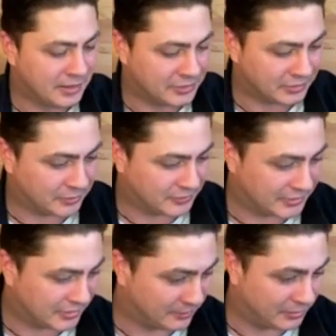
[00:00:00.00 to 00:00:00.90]
So
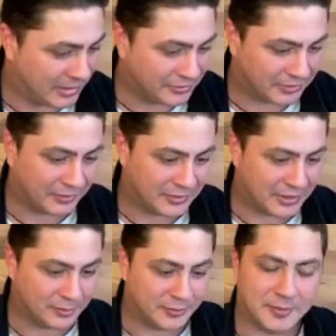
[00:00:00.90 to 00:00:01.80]
to be able to throw that
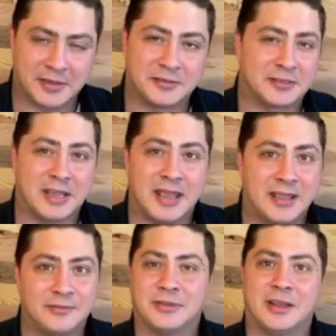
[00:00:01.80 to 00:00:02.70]
in your book bag and just
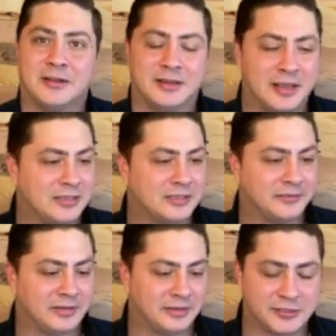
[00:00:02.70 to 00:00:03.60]
have it there in case
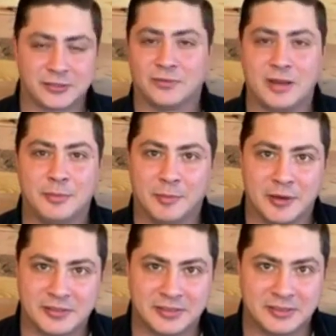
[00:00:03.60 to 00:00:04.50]
of an extreme
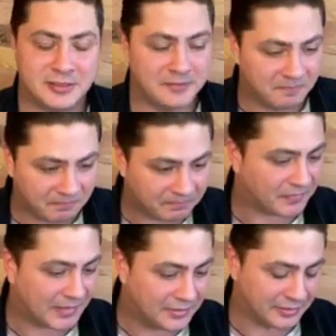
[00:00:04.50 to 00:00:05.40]
emergency
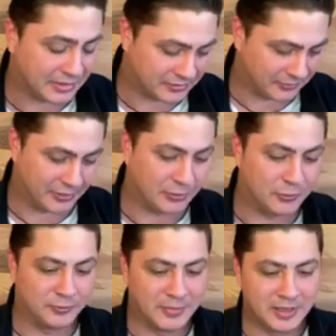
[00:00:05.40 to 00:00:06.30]
I think that's really
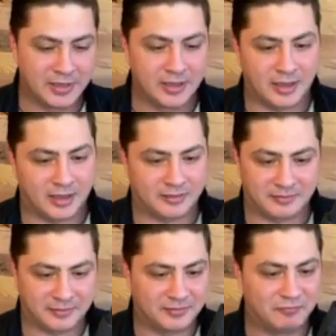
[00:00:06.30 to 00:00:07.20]
cool.
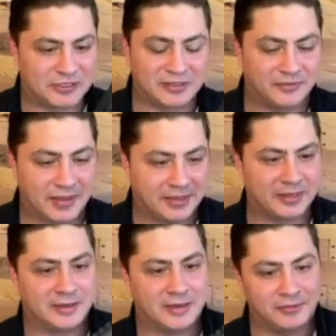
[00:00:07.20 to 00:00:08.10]
And just the fact
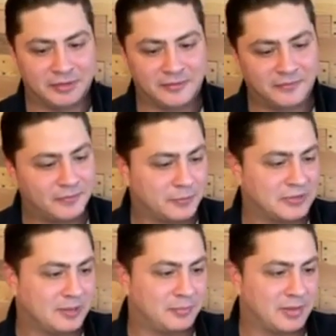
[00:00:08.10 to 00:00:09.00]
that everything
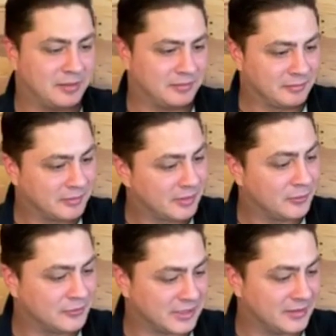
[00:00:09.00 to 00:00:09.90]
folds up and
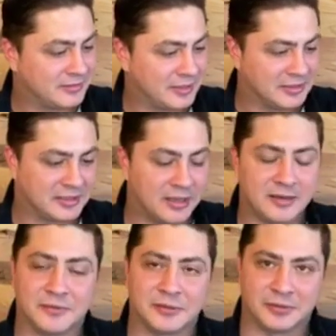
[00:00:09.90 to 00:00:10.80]
goes into the
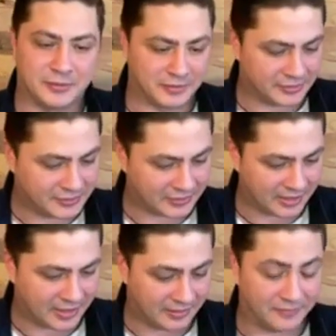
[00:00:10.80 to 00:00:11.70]
stock for storage
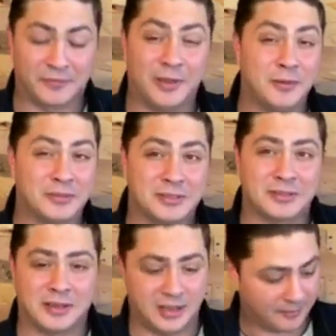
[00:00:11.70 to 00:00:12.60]
and it
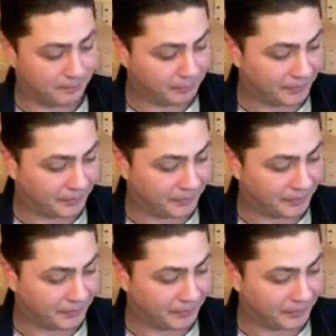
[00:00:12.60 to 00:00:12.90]
floats, um,